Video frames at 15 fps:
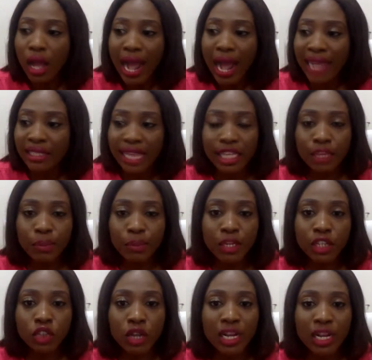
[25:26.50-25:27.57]
I started keeping
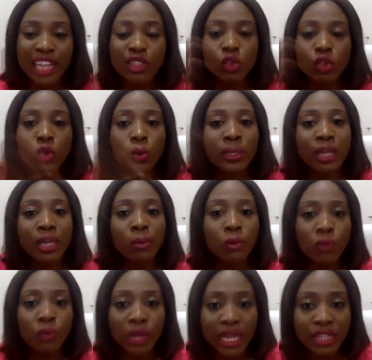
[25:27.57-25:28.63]
a tracker to know when I'm
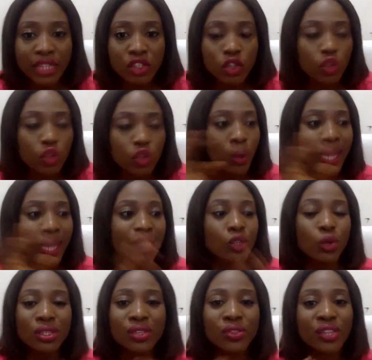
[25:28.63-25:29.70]
ovulating, so I
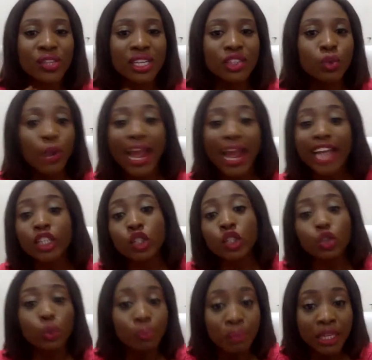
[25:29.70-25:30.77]
know the things where I
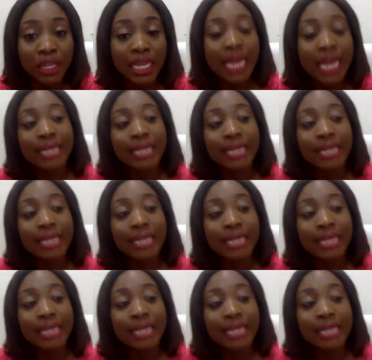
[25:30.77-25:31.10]
shouldn't be,